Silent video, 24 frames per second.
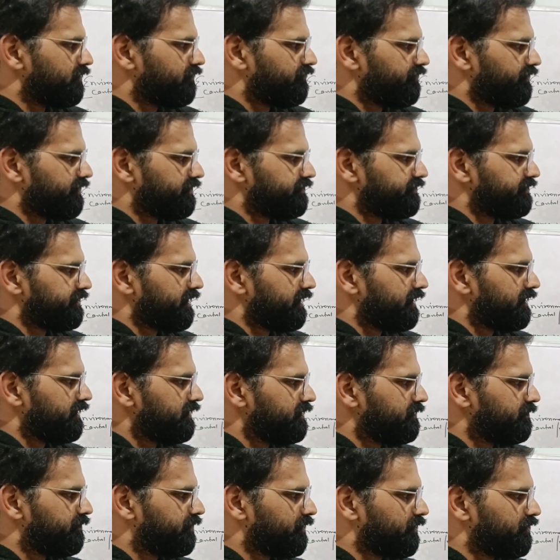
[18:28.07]
fungi,
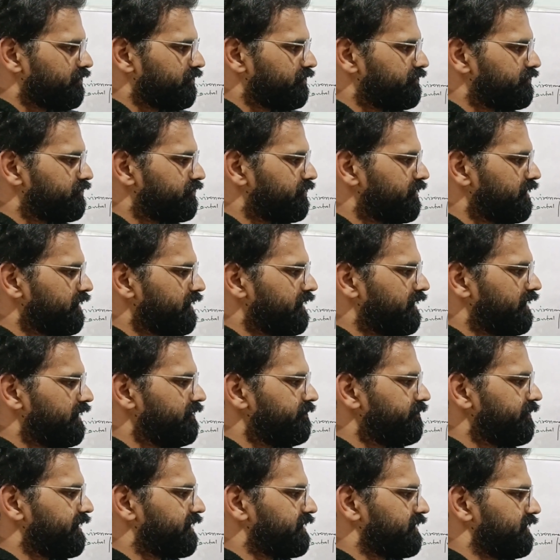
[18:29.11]
protozoa
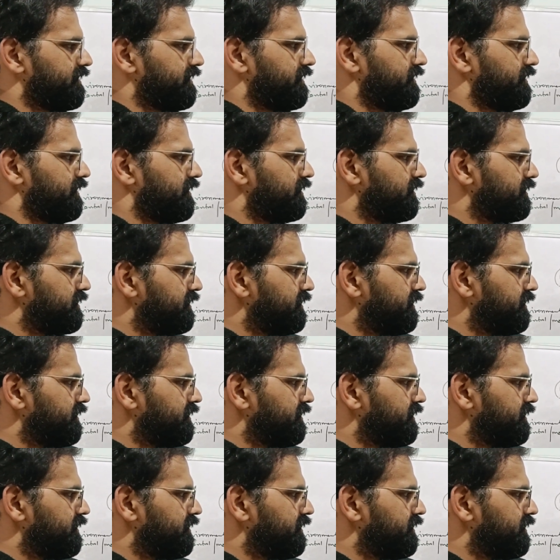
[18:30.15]
and bacteria.